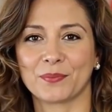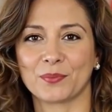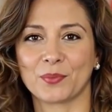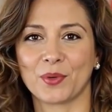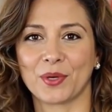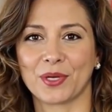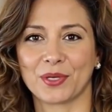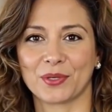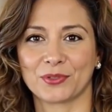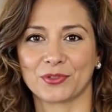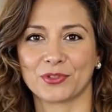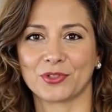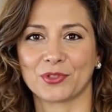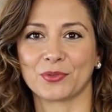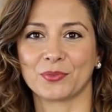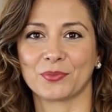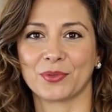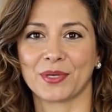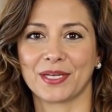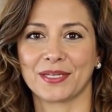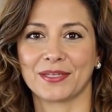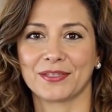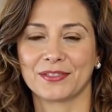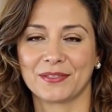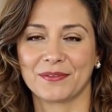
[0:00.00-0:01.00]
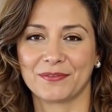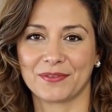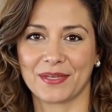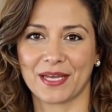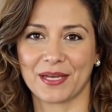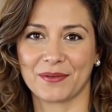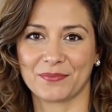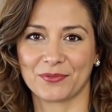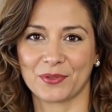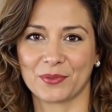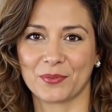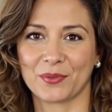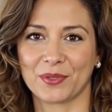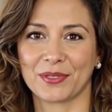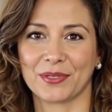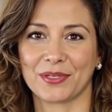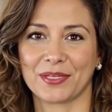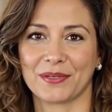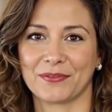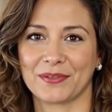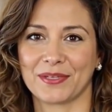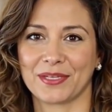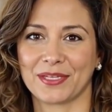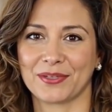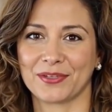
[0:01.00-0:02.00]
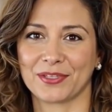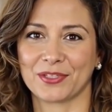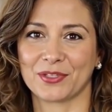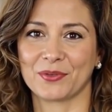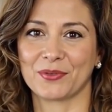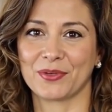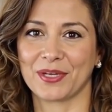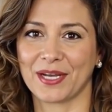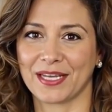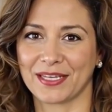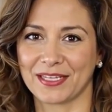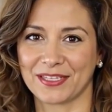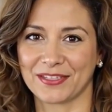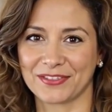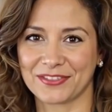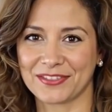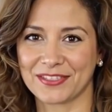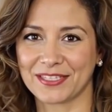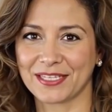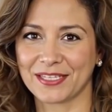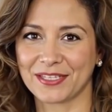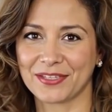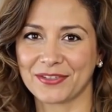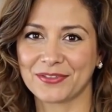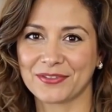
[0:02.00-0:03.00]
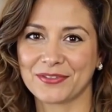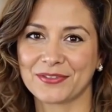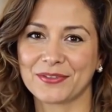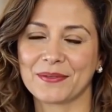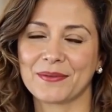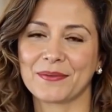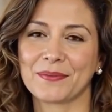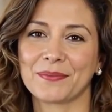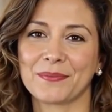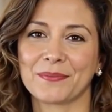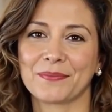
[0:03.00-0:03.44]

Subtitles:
What are 2 rights of everyone living in the United States?